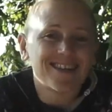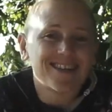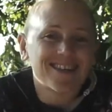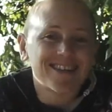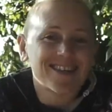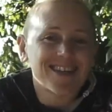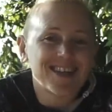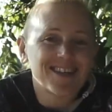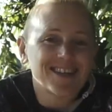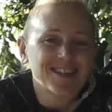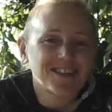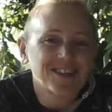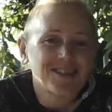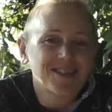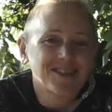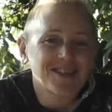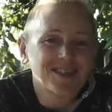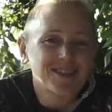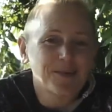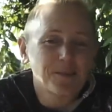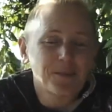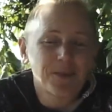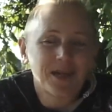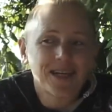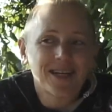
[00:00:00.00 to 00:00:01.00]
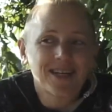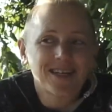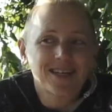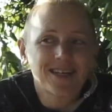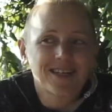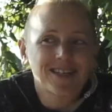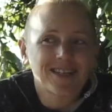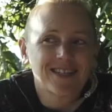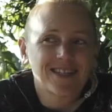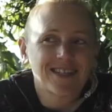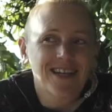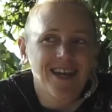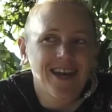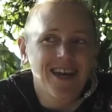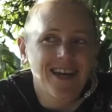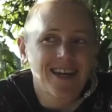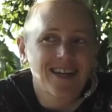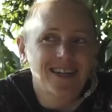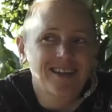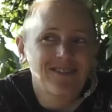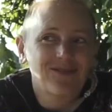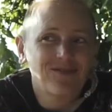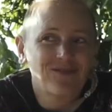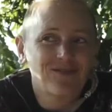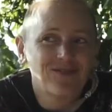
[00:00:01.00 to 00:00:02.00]
I mean, it's like
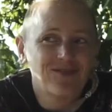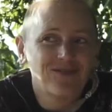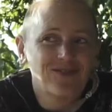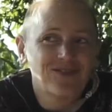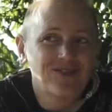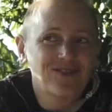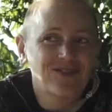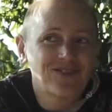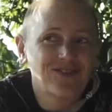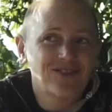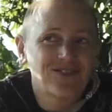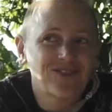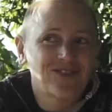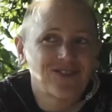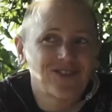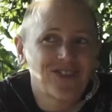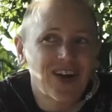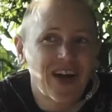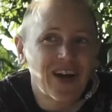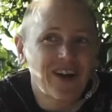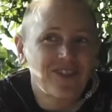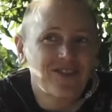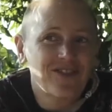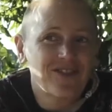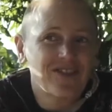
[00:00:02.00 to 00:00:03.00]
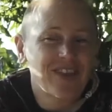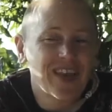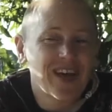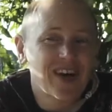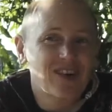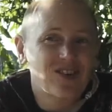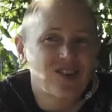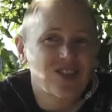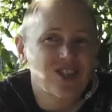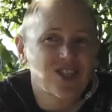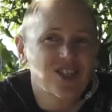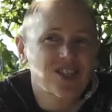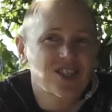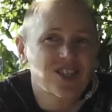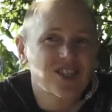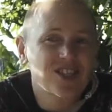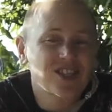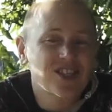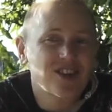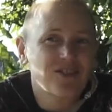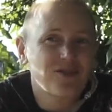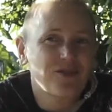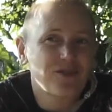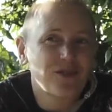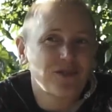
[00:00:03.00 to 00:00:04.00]
5,000,
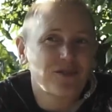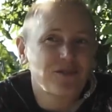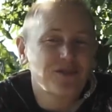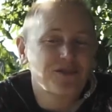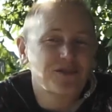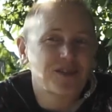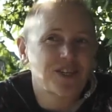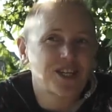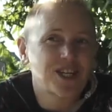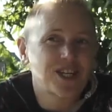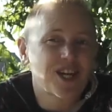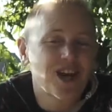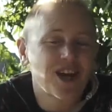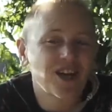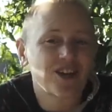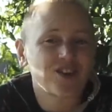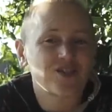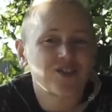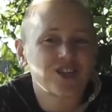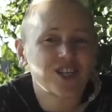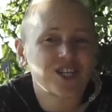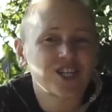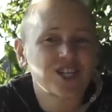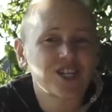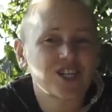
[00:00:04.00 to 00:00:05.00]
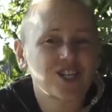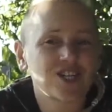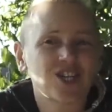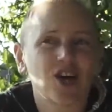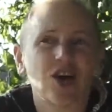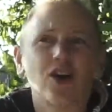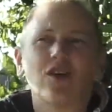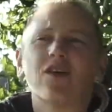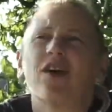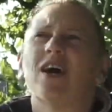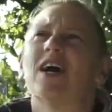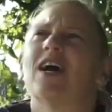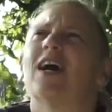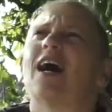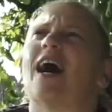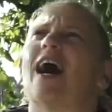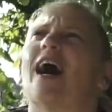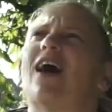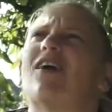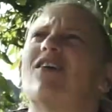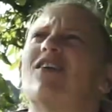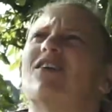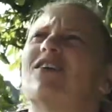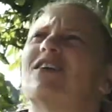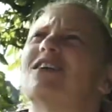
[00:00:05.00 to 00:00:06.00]
no, 1,500 years ago.
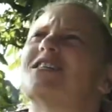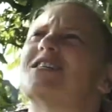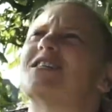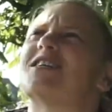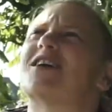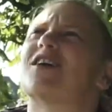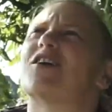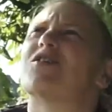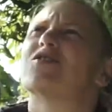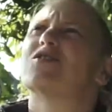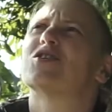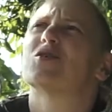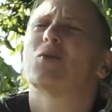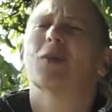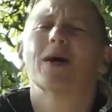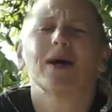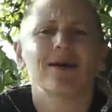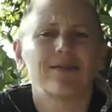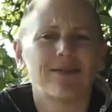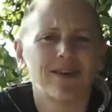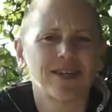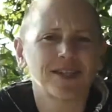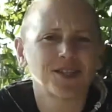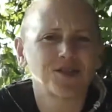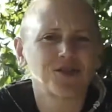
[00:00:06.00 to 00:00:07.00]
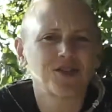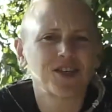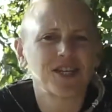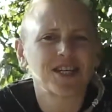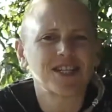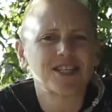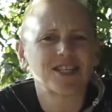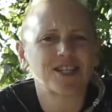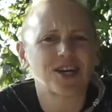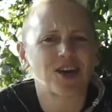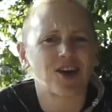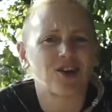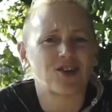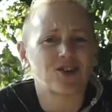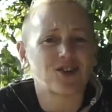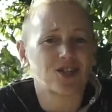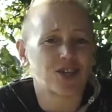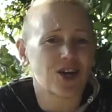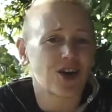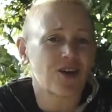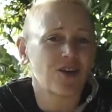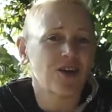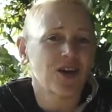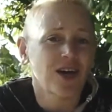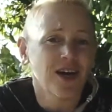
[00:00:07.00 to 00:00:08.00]
How long is it ago? 1,200 years ago.
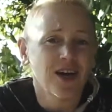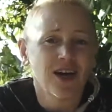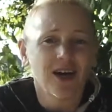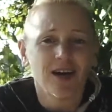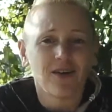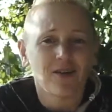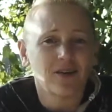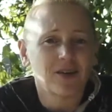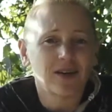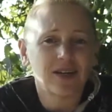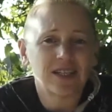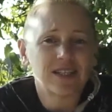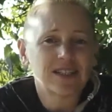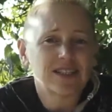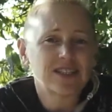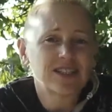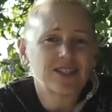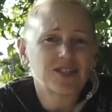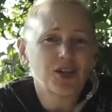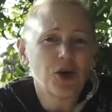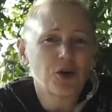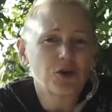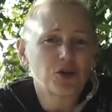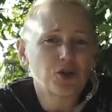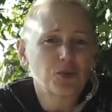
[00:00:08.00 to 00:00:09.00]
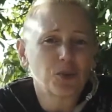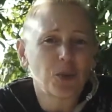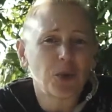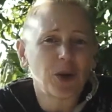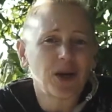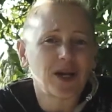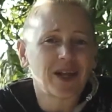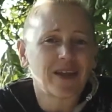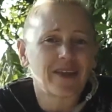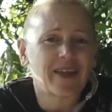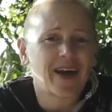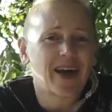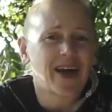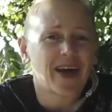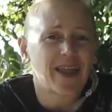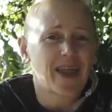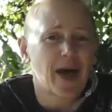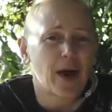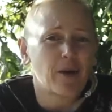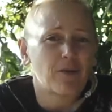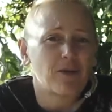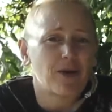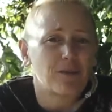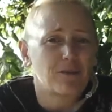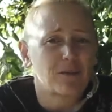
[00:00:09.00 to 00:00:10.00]
So there's no spoiler there
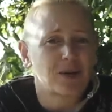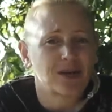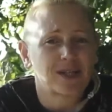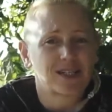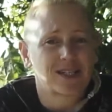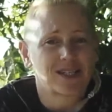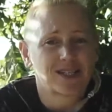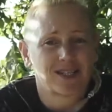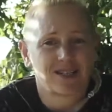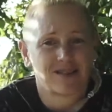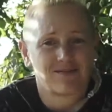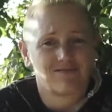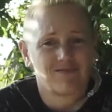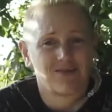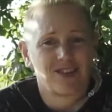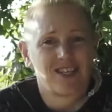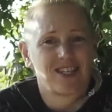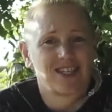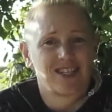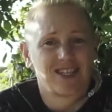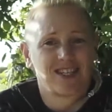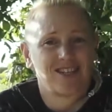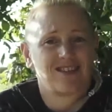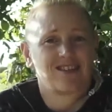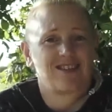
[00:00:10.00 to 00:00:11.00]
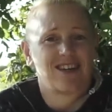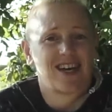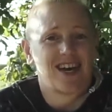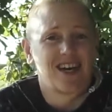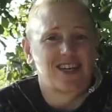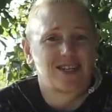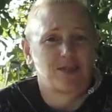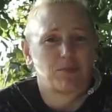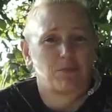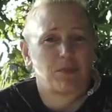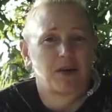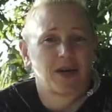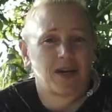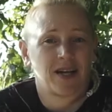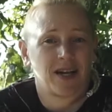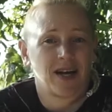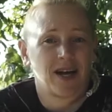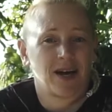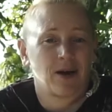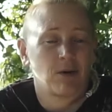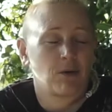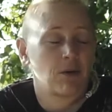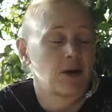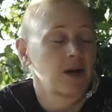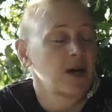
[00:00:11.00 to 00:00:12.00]
that Redbad is dead by
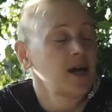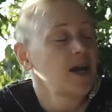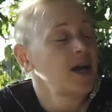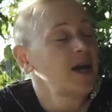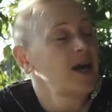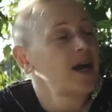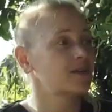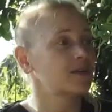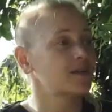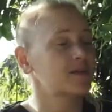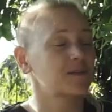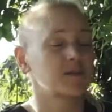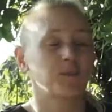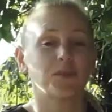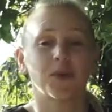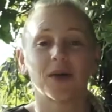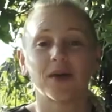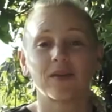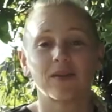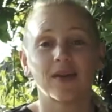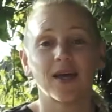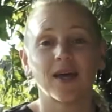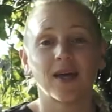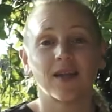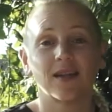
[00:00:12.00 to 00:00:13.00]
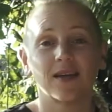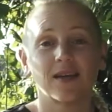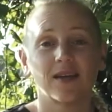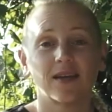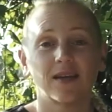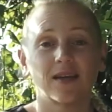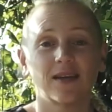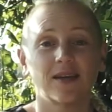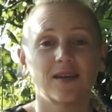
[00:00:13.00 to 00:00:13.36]
now. By then,